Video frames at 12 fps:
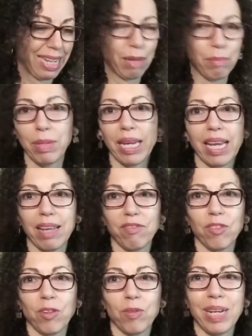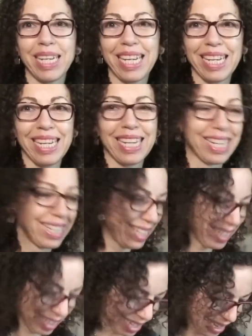But again, for $1.99,
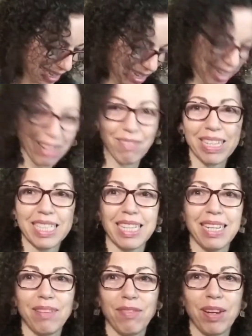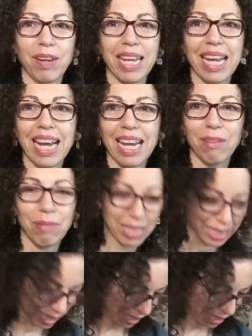it wasn't a very high risk.